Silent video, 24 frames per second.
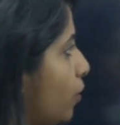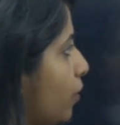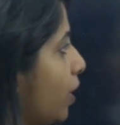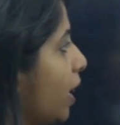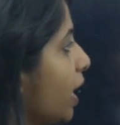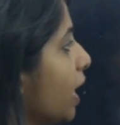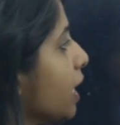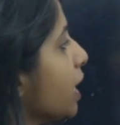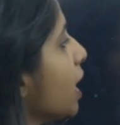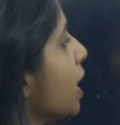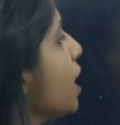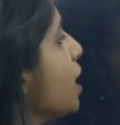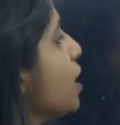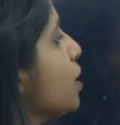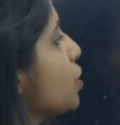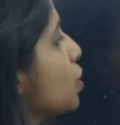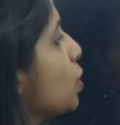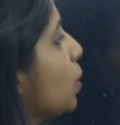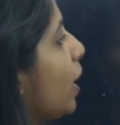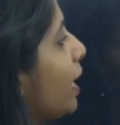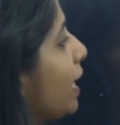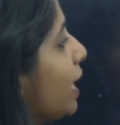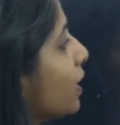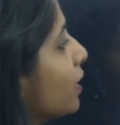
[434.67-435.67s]
right? So,
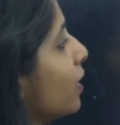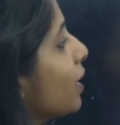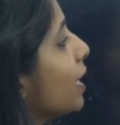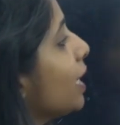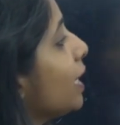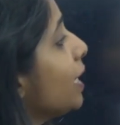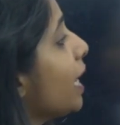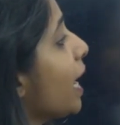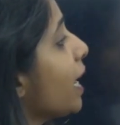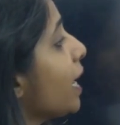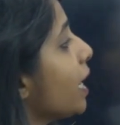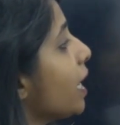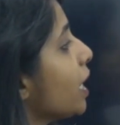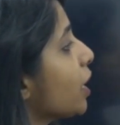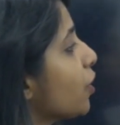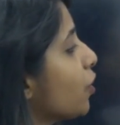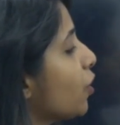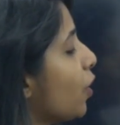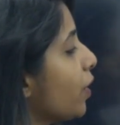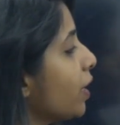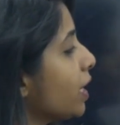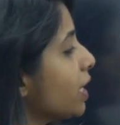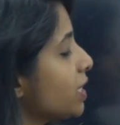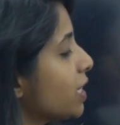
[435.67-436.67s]
electrical and
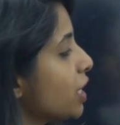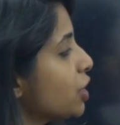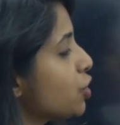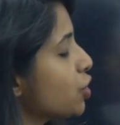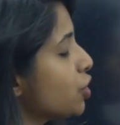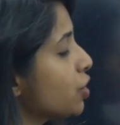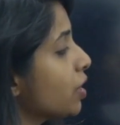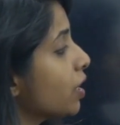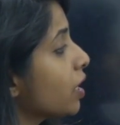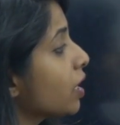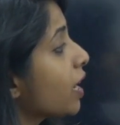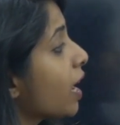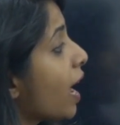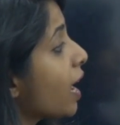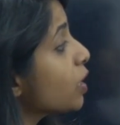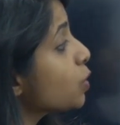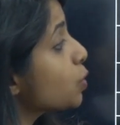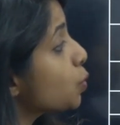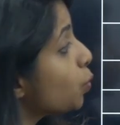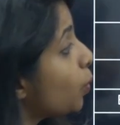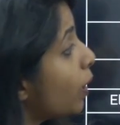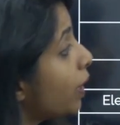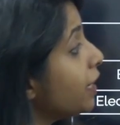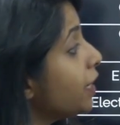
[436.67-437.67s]
electronics engineering has
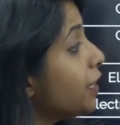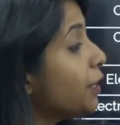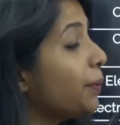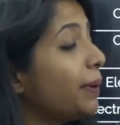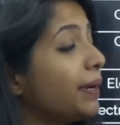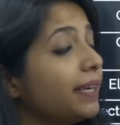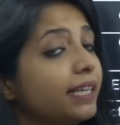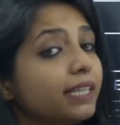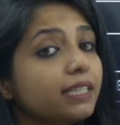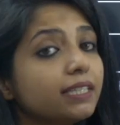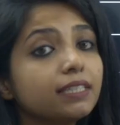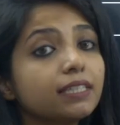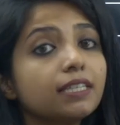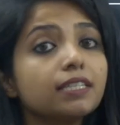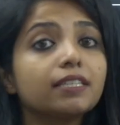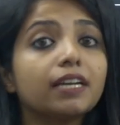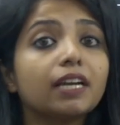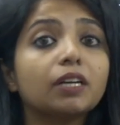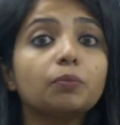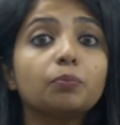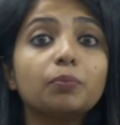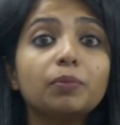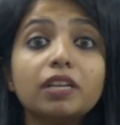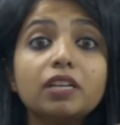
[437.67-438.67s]
120 seats.
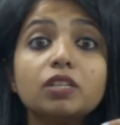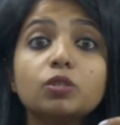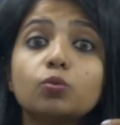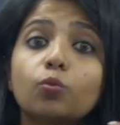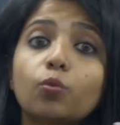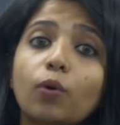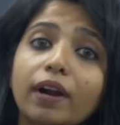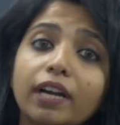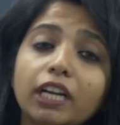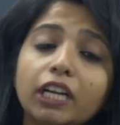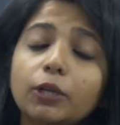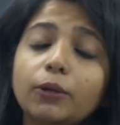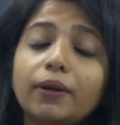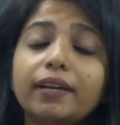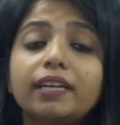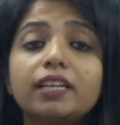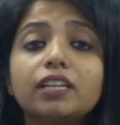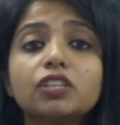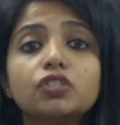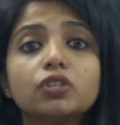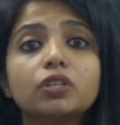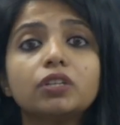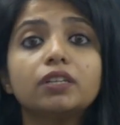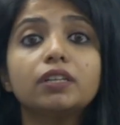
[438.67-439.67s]
That means 120
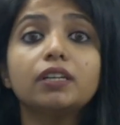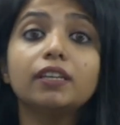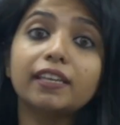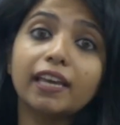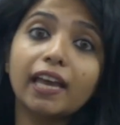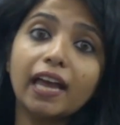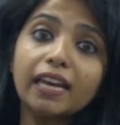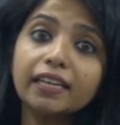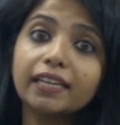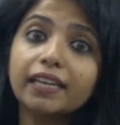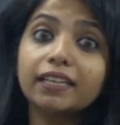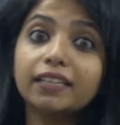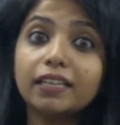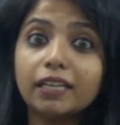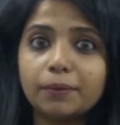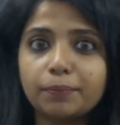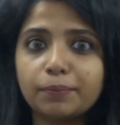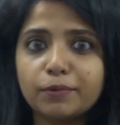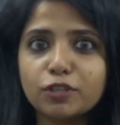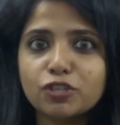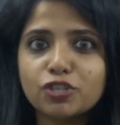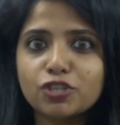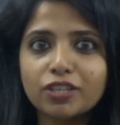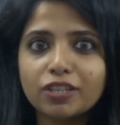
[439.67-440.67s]
children can get
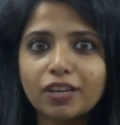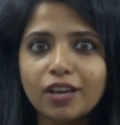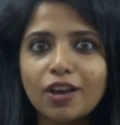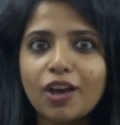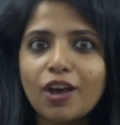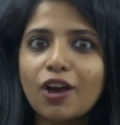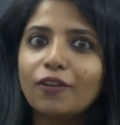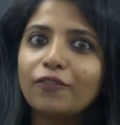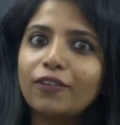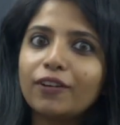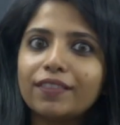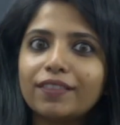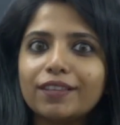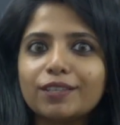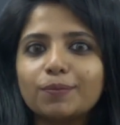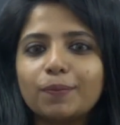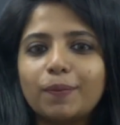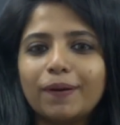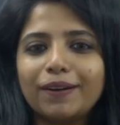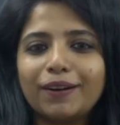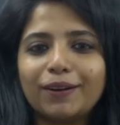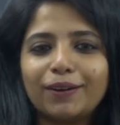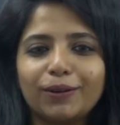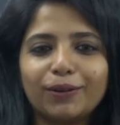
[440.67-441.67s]
admission for this
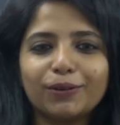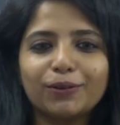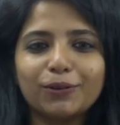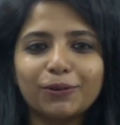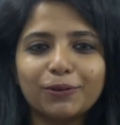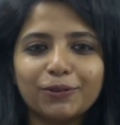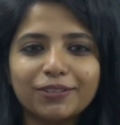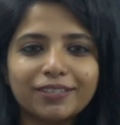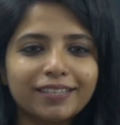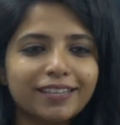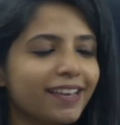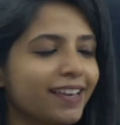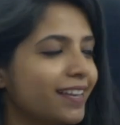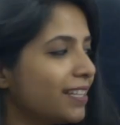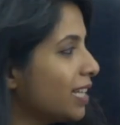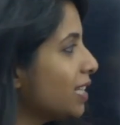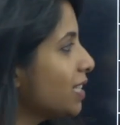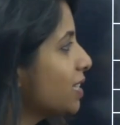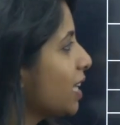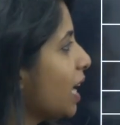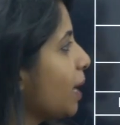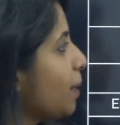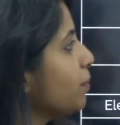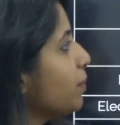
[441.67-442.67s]
particular course. The
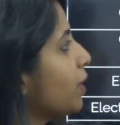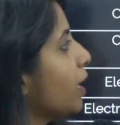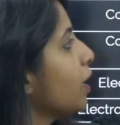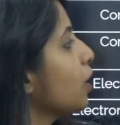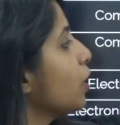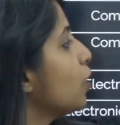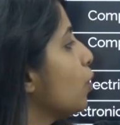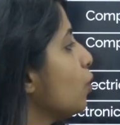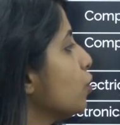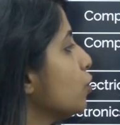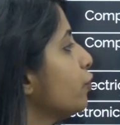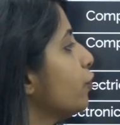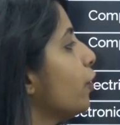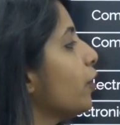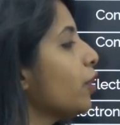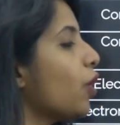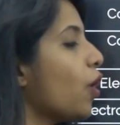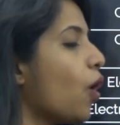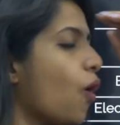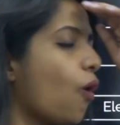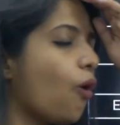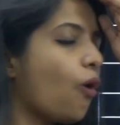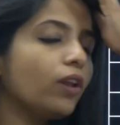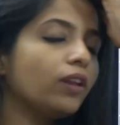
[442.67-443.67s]
same thing goes for
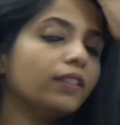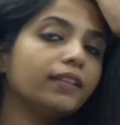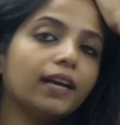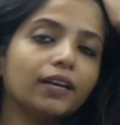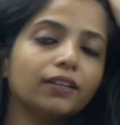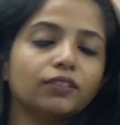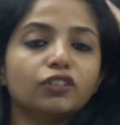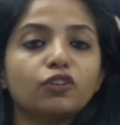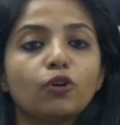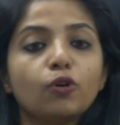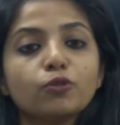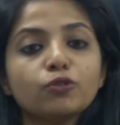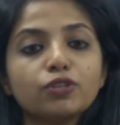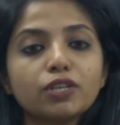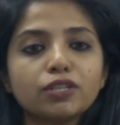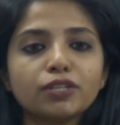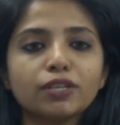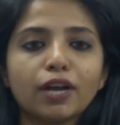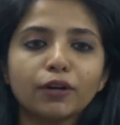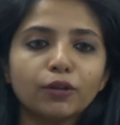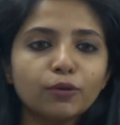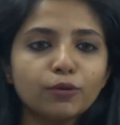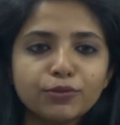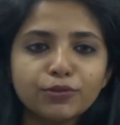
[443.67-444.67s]
all the other courses
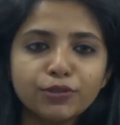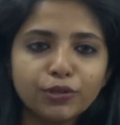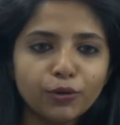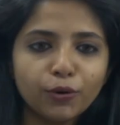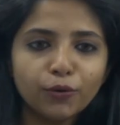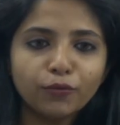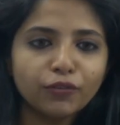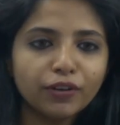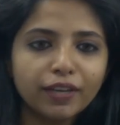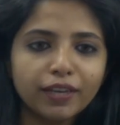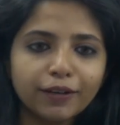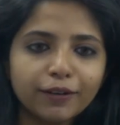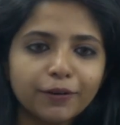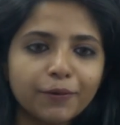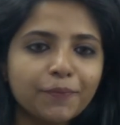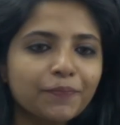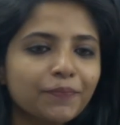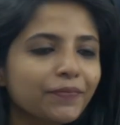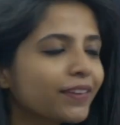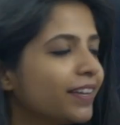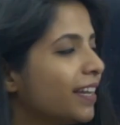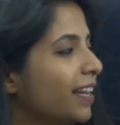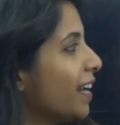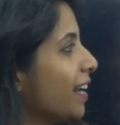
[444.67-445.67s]
that you see over here.
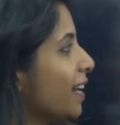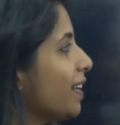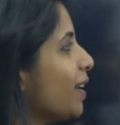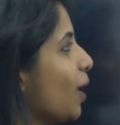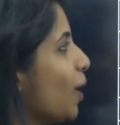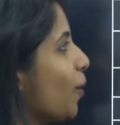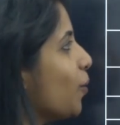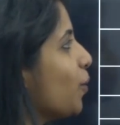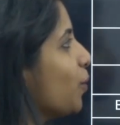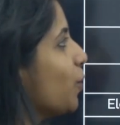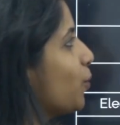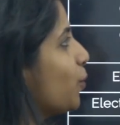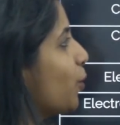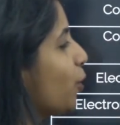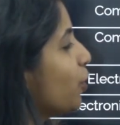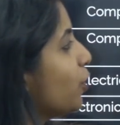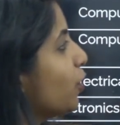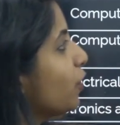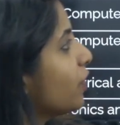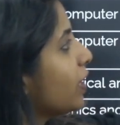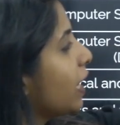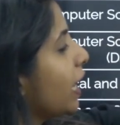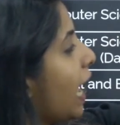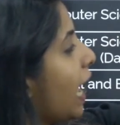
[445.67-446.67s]
Now, what do we